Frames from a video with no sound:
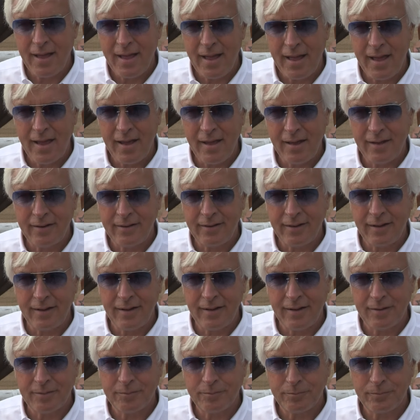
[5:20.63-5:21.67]
And
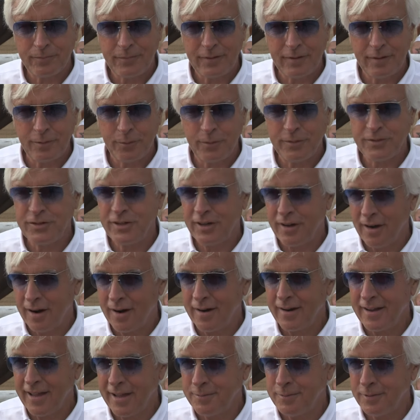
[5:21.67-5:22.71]
you know, when
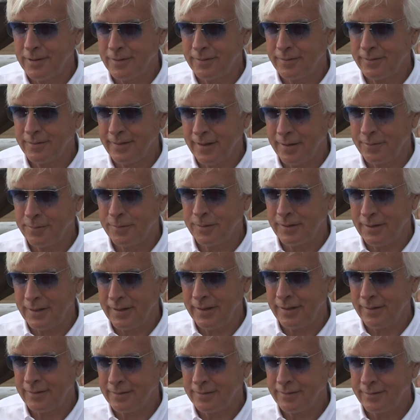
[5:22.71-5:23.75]
Cigar came over, that
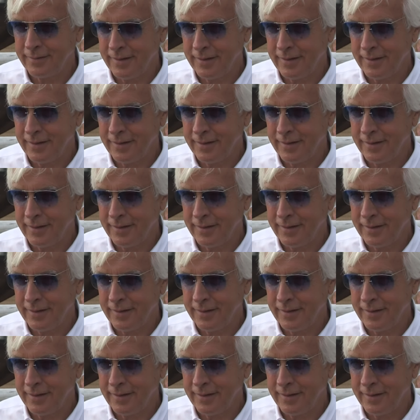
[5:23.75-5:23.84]
really